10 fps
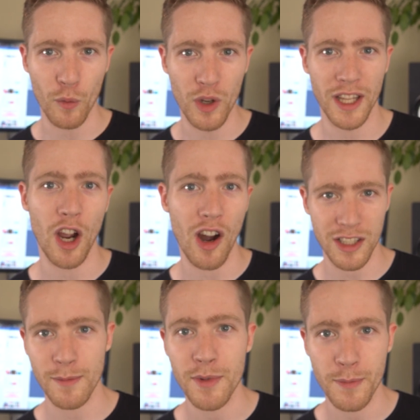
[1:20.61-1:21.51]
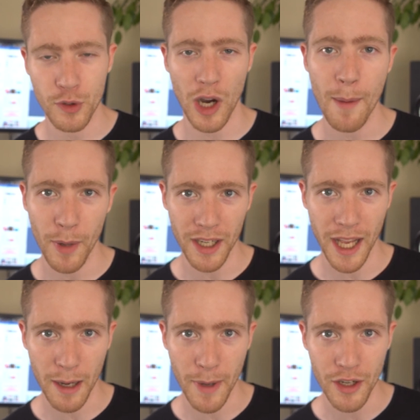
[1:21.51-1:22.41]
really awesome subscribe button
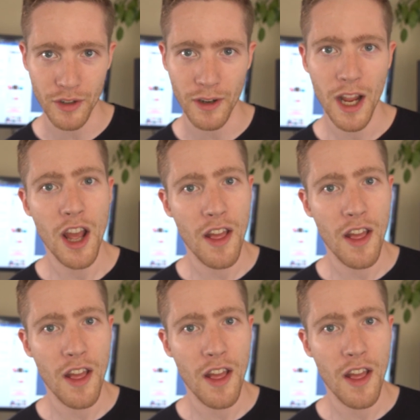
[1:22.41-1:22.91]
animation.